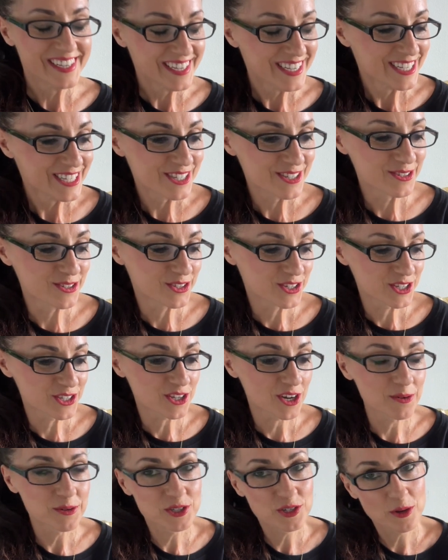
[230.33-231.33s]
So she's
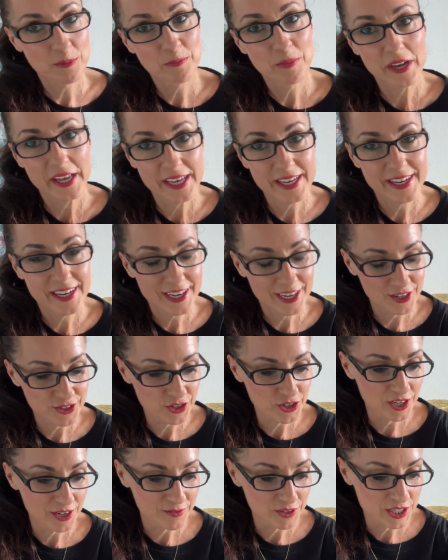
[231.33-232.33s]
always complaining how
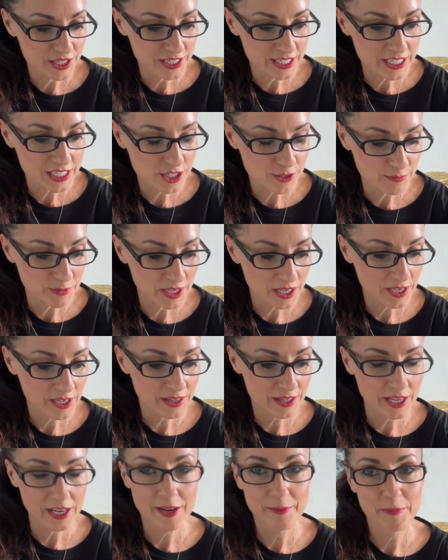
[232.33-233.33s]
she never sees me. And
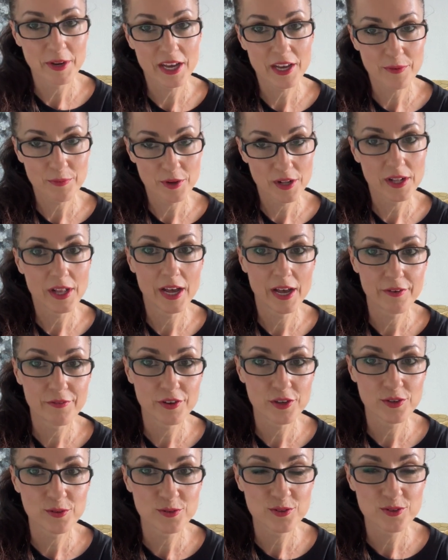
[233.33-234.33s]
then I'm like, well, I have a
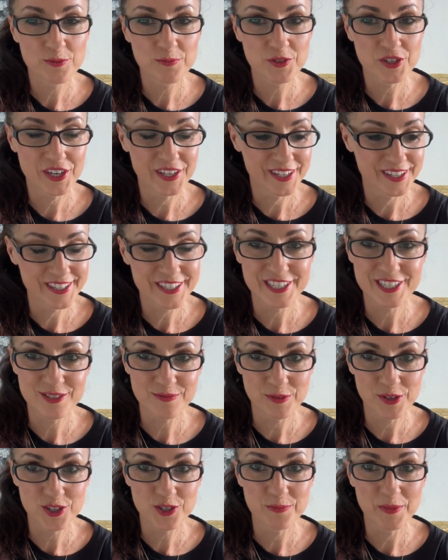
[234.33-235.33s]
YouTube channel, just
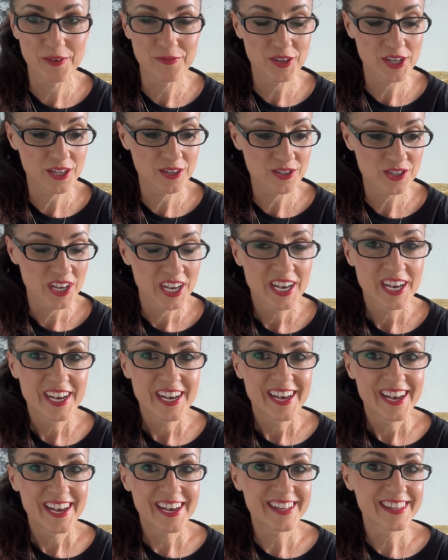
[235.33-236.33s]
watch my videos.
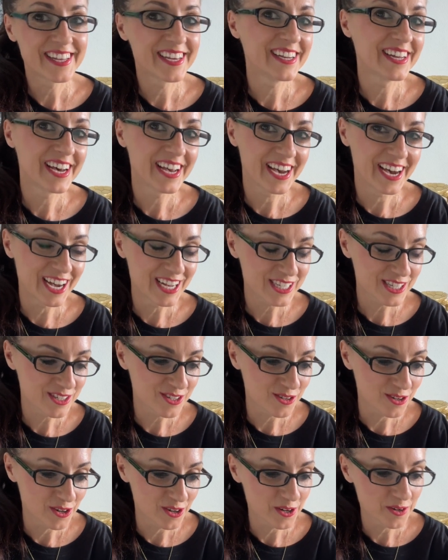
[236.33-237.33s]
And then I asked
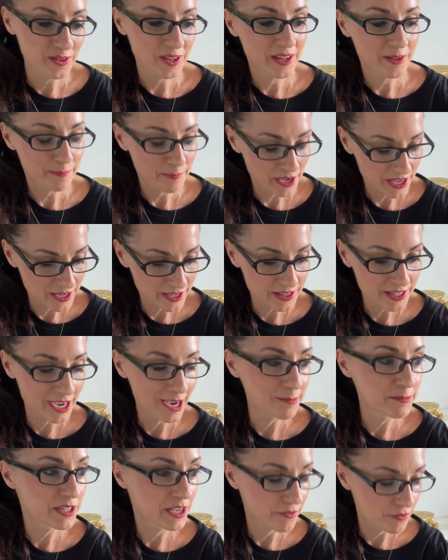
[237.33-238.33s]
her many
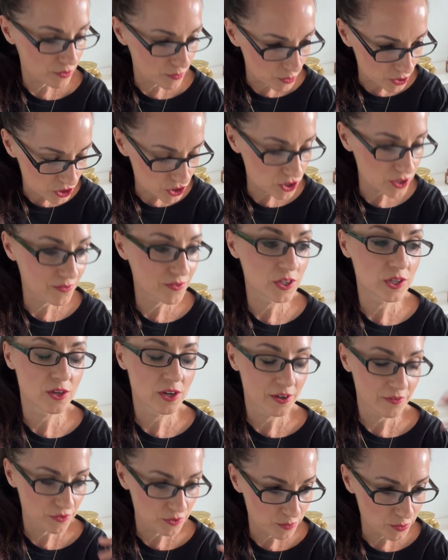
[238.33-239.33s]
times, have you watched the video?
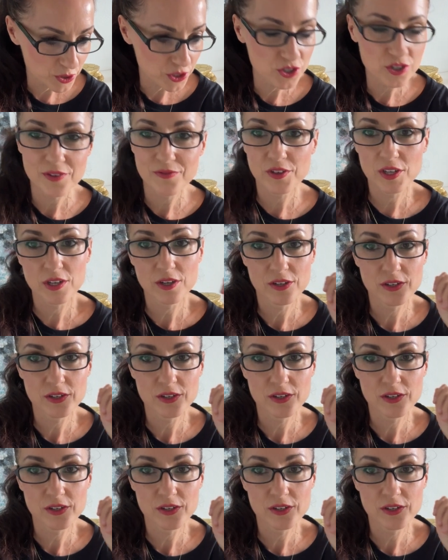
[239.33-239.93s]
Have you watched the video?